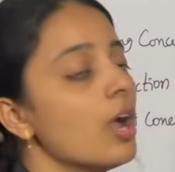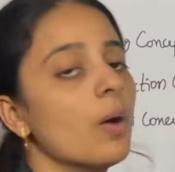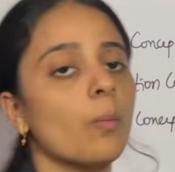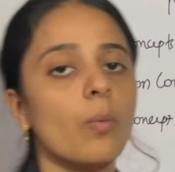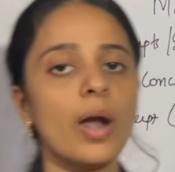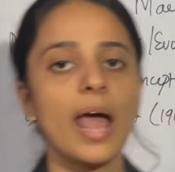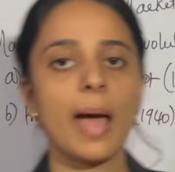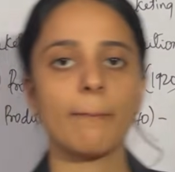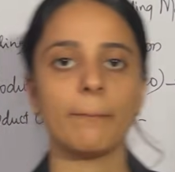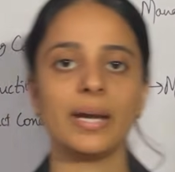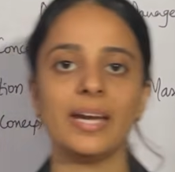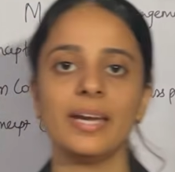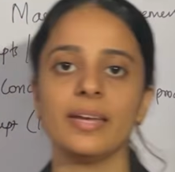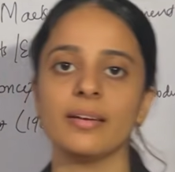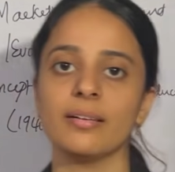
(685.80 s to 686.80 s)
What
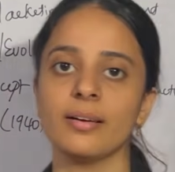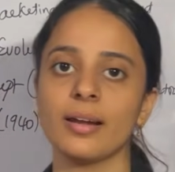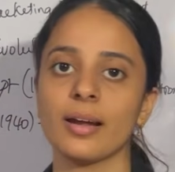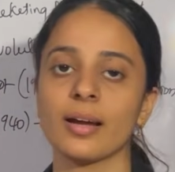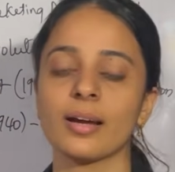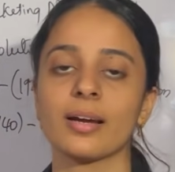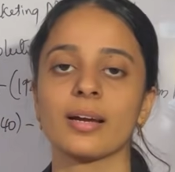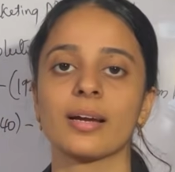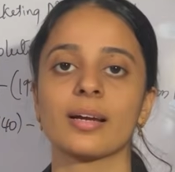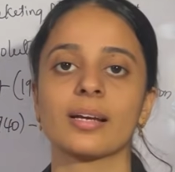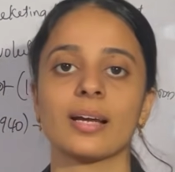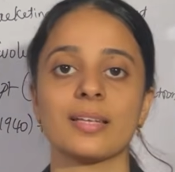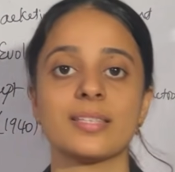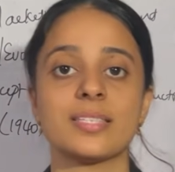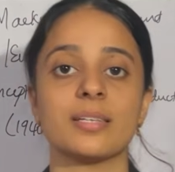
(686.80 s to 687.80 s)
happened here?
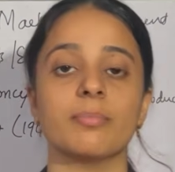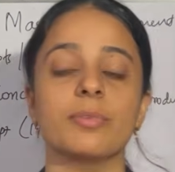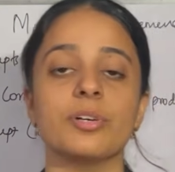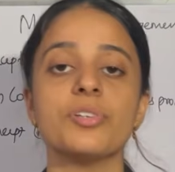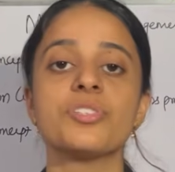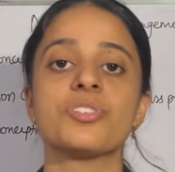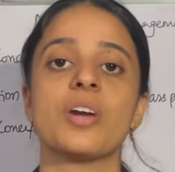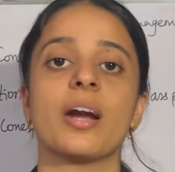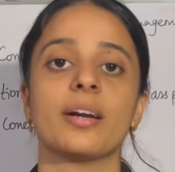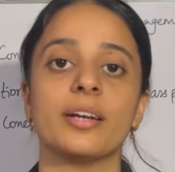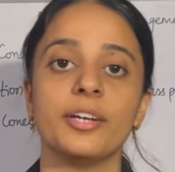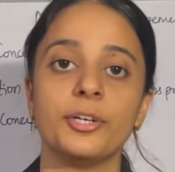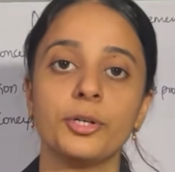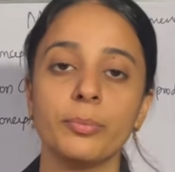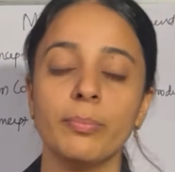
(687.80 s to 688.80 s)
Customers
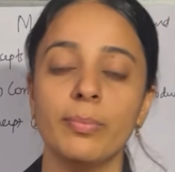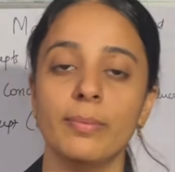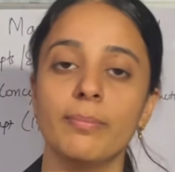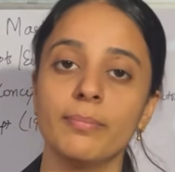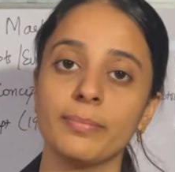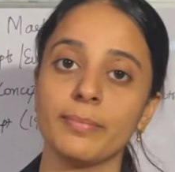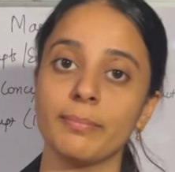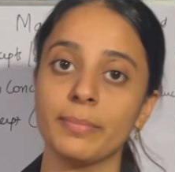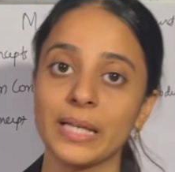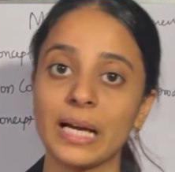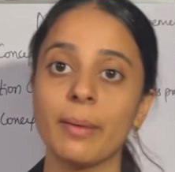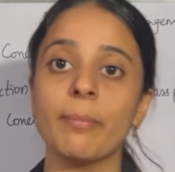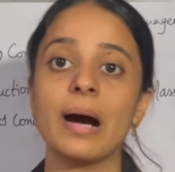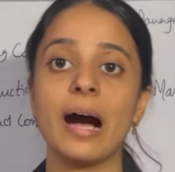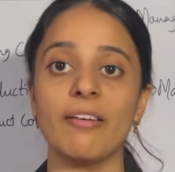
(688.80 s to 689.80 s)
started to
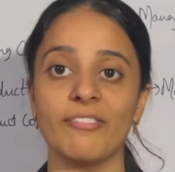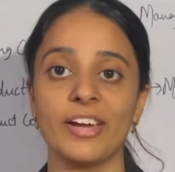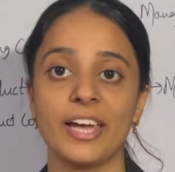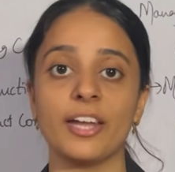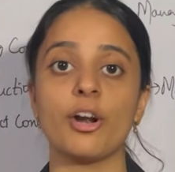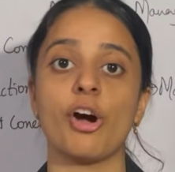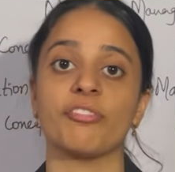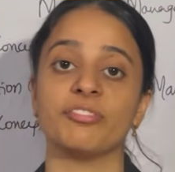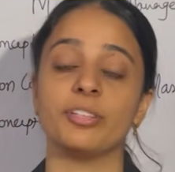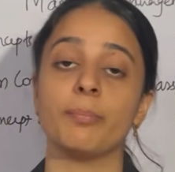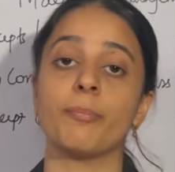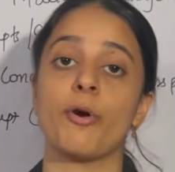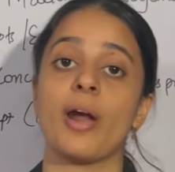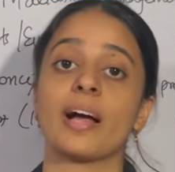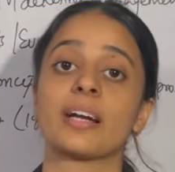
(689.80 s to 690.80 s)
become aware of the
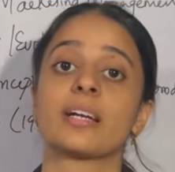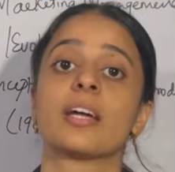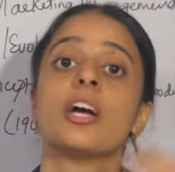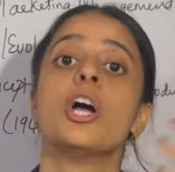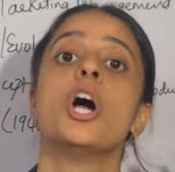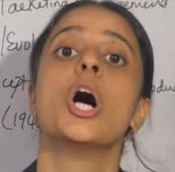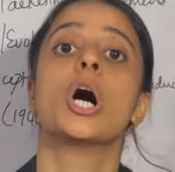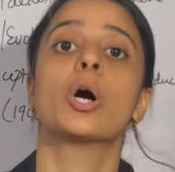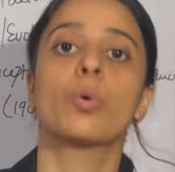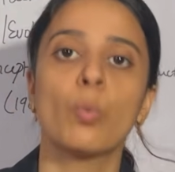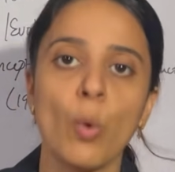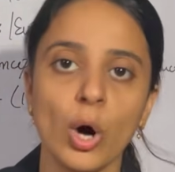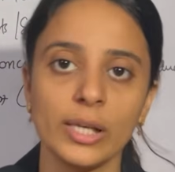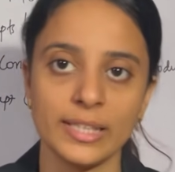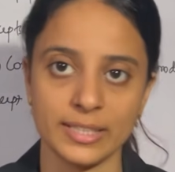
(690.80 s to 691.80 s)
product
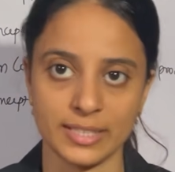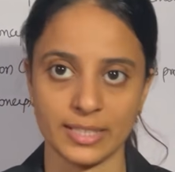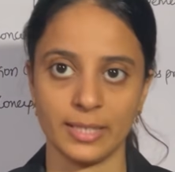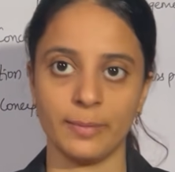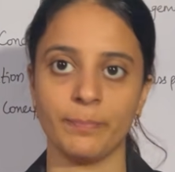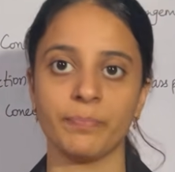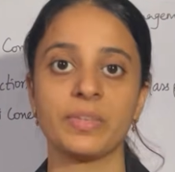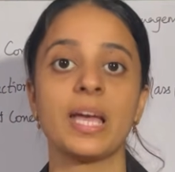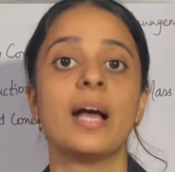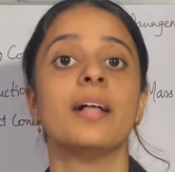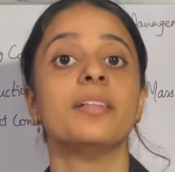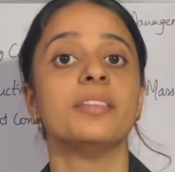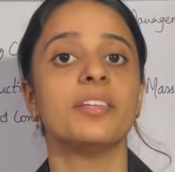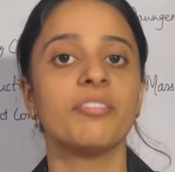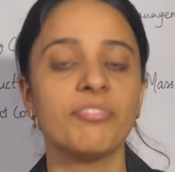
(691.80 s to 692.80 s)
quality,
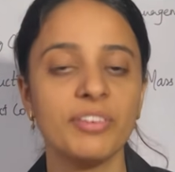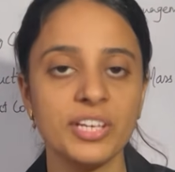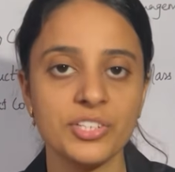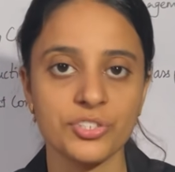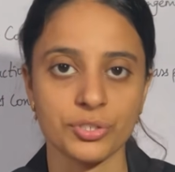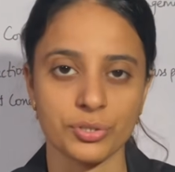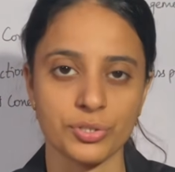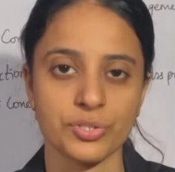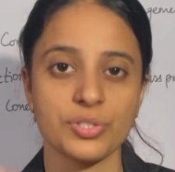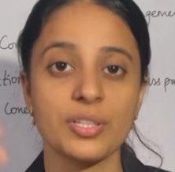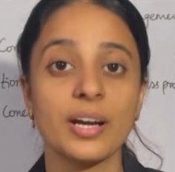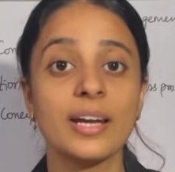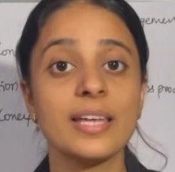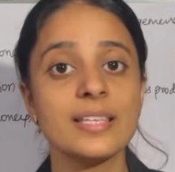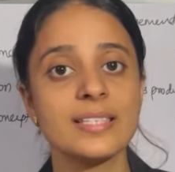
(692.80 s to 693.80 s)
the features,
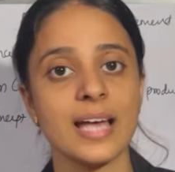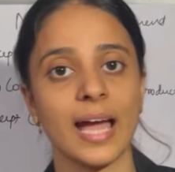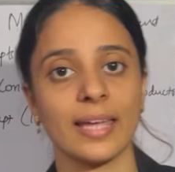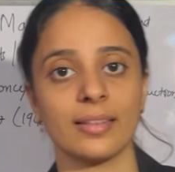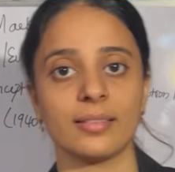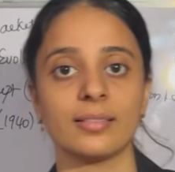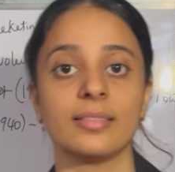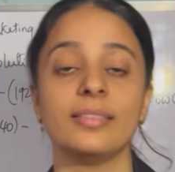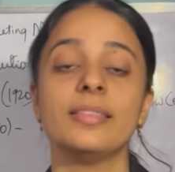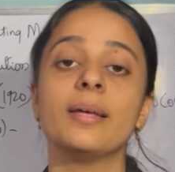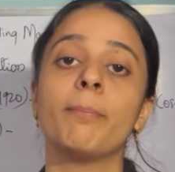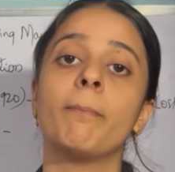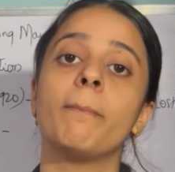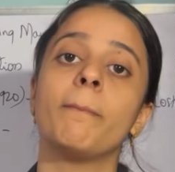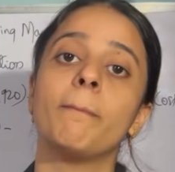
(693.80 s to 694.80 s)
the design,
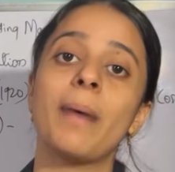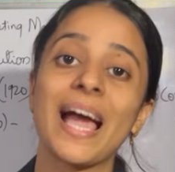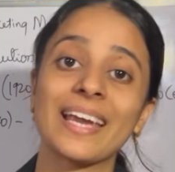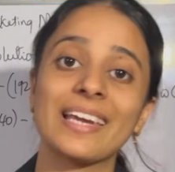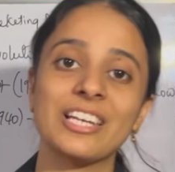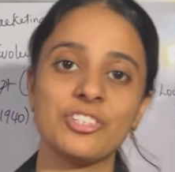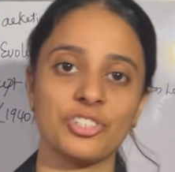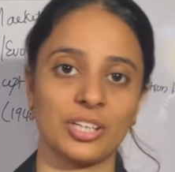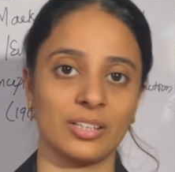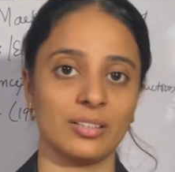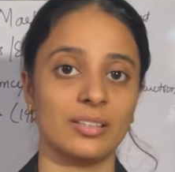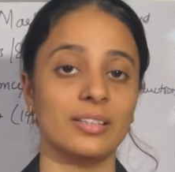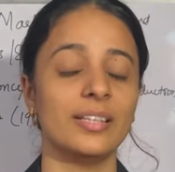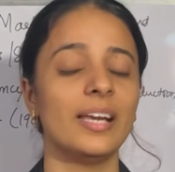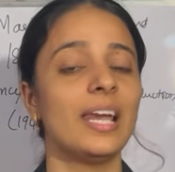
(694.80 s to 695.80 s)
the packaging,
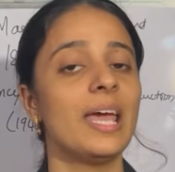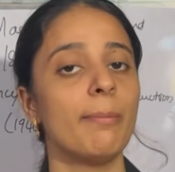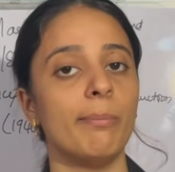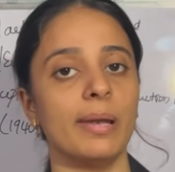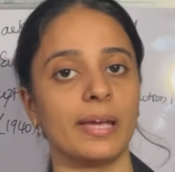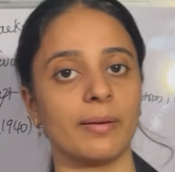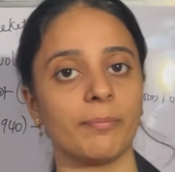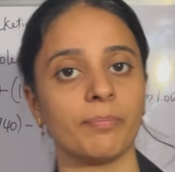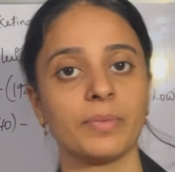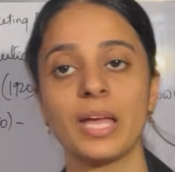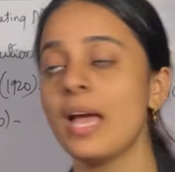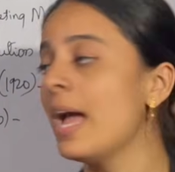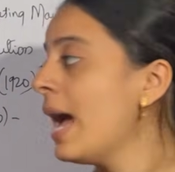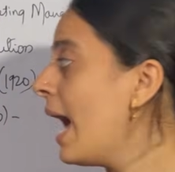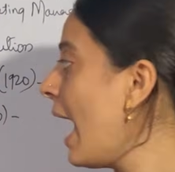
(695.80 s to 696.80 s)
the labeling,
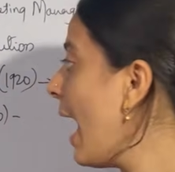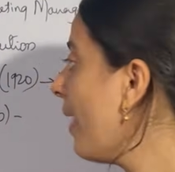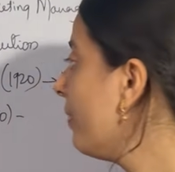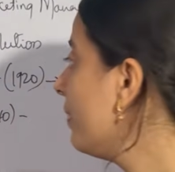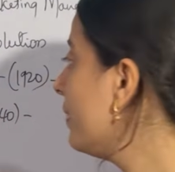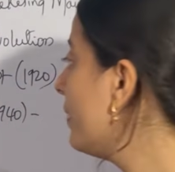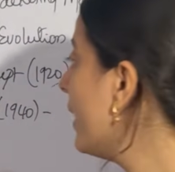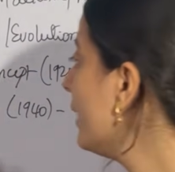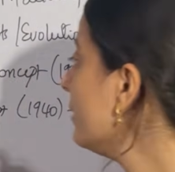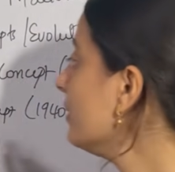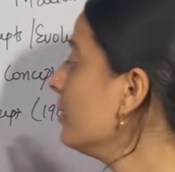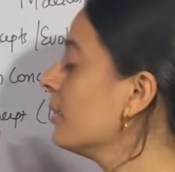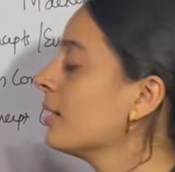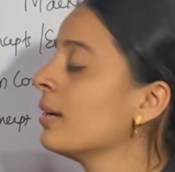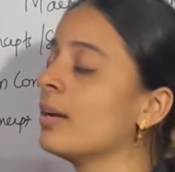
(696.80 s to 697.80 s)
and
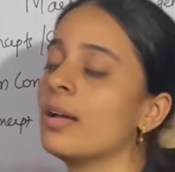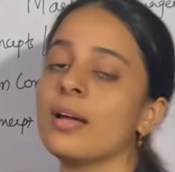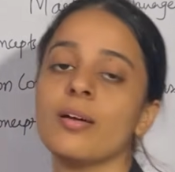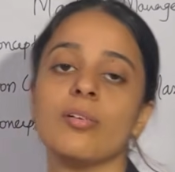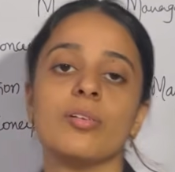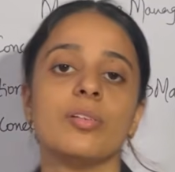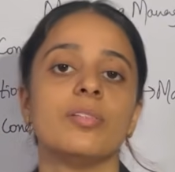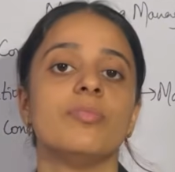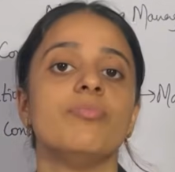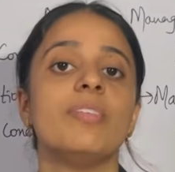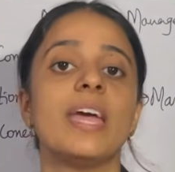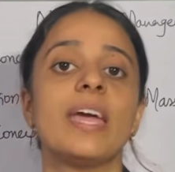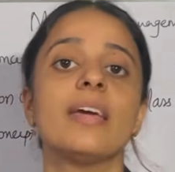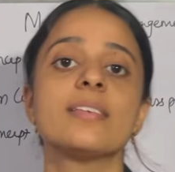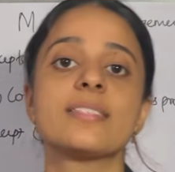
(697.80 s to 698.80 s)
then
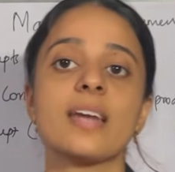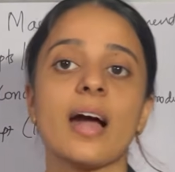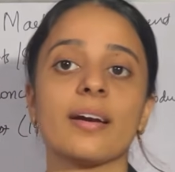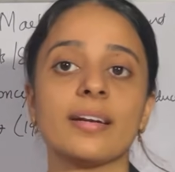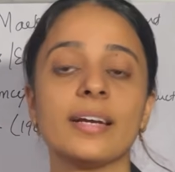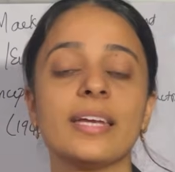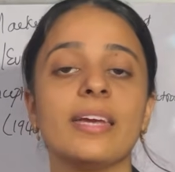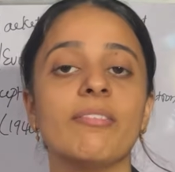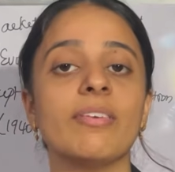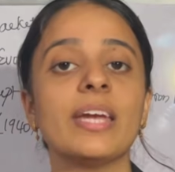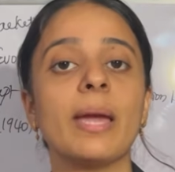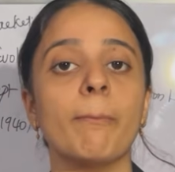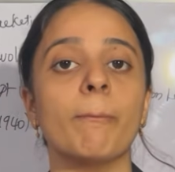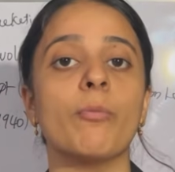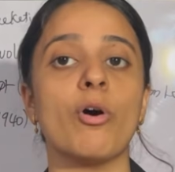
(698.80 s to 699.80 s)
they started giving
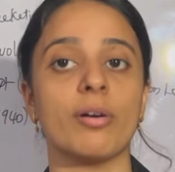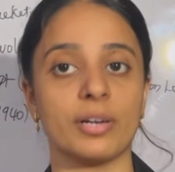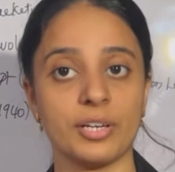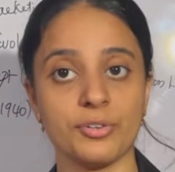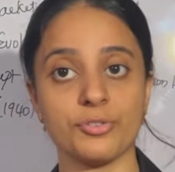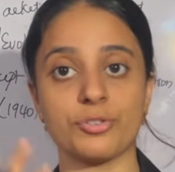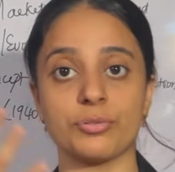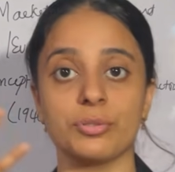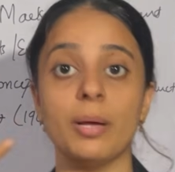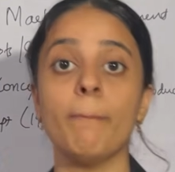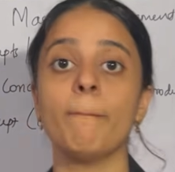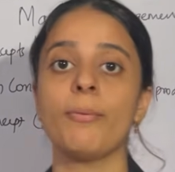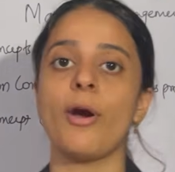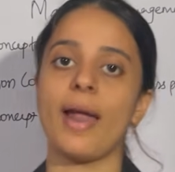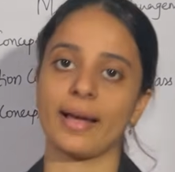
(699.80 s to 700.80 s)
importance to the
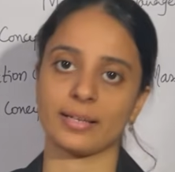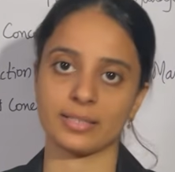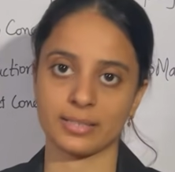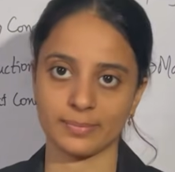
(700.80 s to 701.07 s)
product.